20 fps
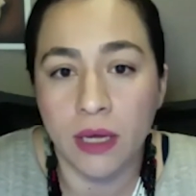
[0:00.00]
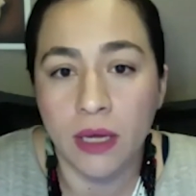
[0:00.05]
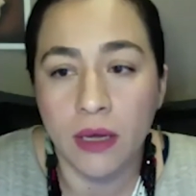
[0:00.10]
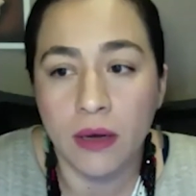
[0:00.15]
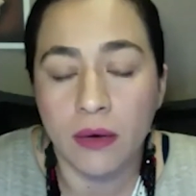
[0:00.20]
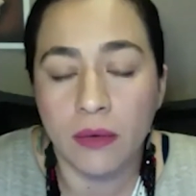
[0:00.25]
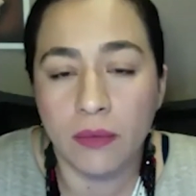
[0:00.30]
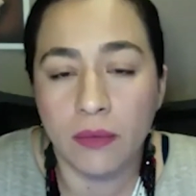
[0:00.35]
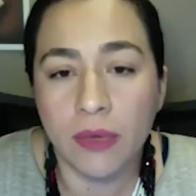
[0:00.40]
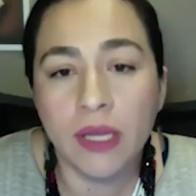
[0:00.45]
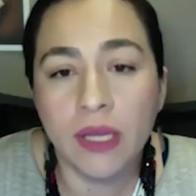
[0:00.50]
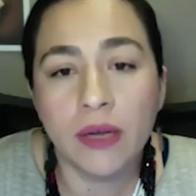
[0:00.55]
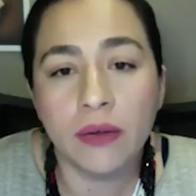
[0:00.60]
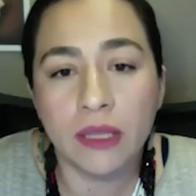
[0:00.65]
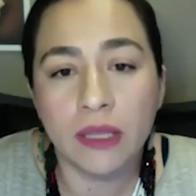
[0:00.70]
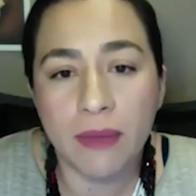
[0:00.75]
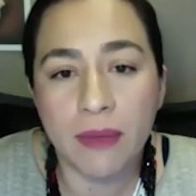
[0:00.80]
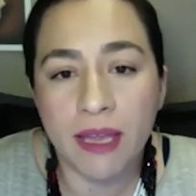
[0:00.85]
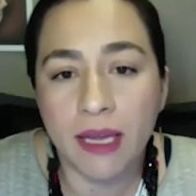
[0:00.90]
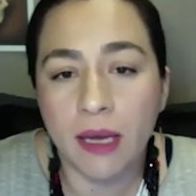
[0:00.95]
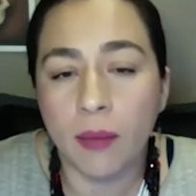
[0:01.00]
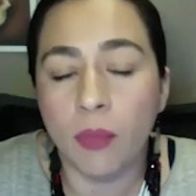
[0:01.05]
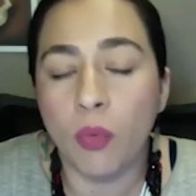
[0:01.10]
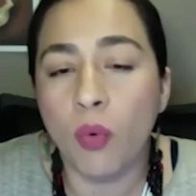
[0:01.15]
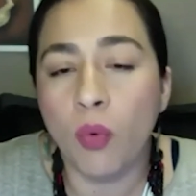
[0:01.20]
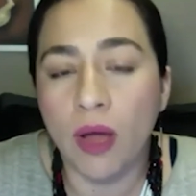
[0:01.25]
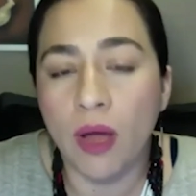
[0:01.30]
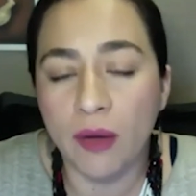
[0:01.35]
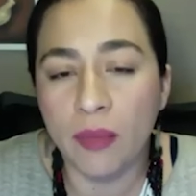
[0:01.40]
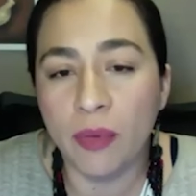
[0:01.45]
We only make up
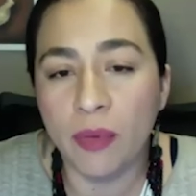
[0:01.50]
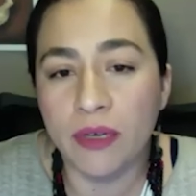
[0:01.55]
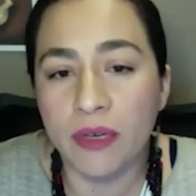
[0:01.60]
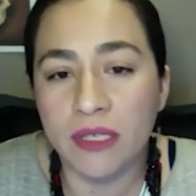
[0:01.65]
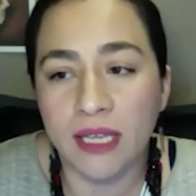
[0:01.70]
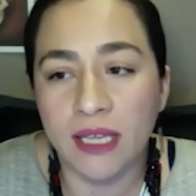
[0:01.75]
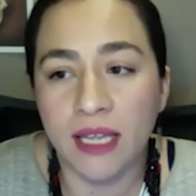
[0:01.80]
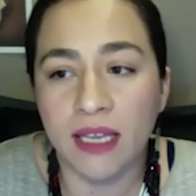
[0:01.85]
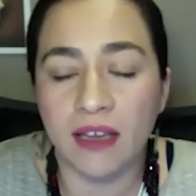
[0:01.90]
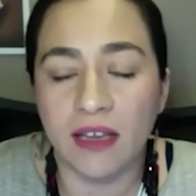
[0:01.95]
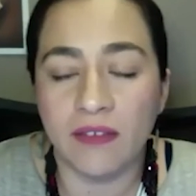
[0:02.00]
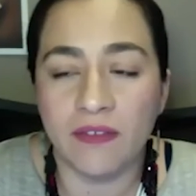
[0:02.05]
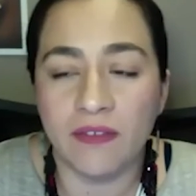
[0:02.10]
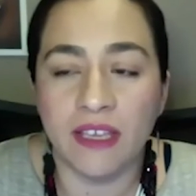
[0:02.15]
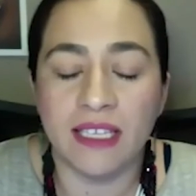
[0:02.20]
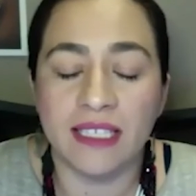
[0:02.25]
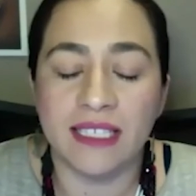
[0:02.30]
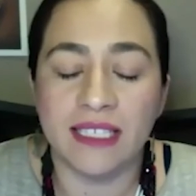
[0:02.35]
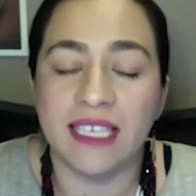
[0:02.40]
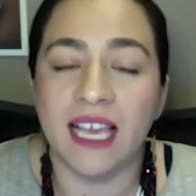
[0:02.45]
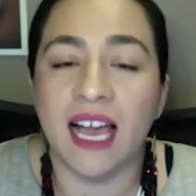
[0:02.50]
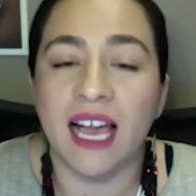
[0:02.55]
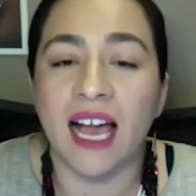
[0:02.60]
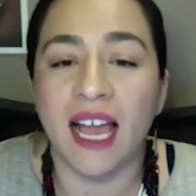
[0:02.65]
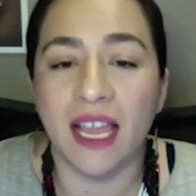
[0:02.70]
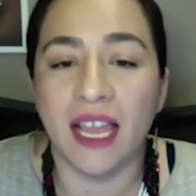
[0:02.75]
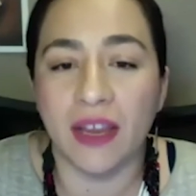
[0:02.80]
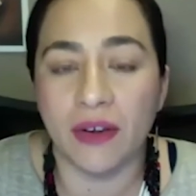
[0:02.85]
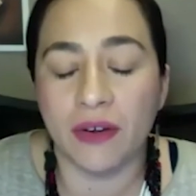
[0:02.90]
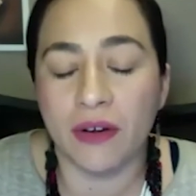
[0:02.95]
1% of the
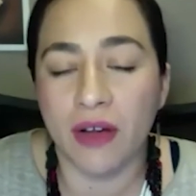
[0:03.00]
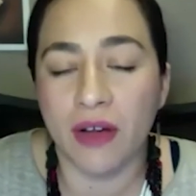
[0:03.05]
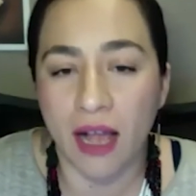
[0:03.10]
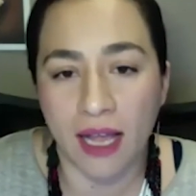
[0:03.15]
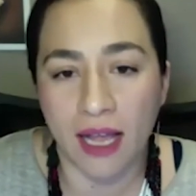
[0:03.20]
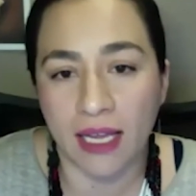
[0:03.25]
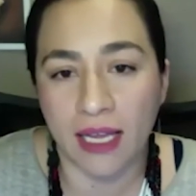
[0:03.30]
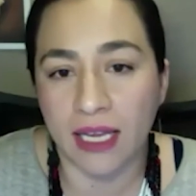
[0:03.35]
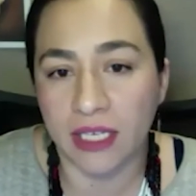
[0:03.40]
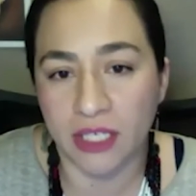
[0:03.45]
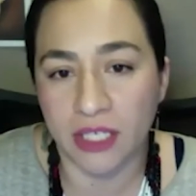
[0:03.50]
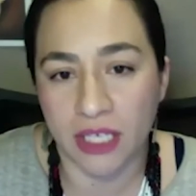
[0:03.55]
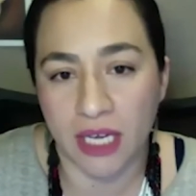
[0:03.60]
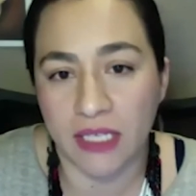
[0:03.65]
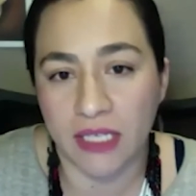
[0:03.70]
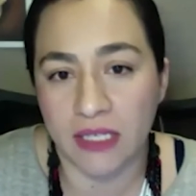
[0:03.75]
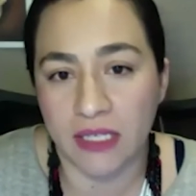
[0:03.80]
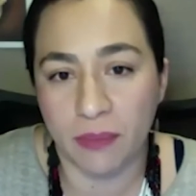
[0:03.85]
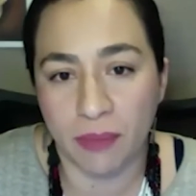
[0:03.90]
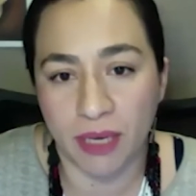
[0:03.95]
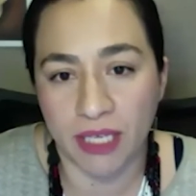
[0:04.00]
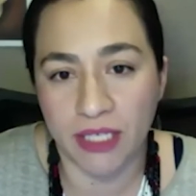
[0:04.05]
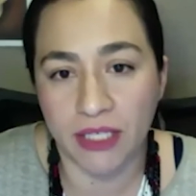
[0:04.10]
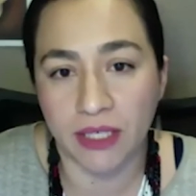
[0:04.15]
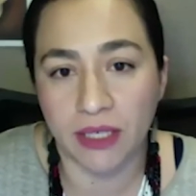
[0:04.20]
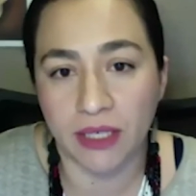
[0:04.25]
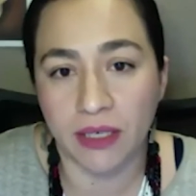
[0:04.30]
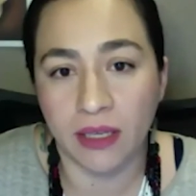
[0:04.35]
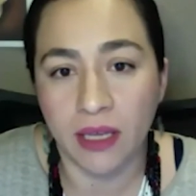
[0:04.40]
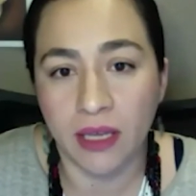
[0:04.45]
entire IHS
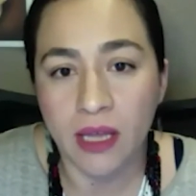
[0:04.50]
budget.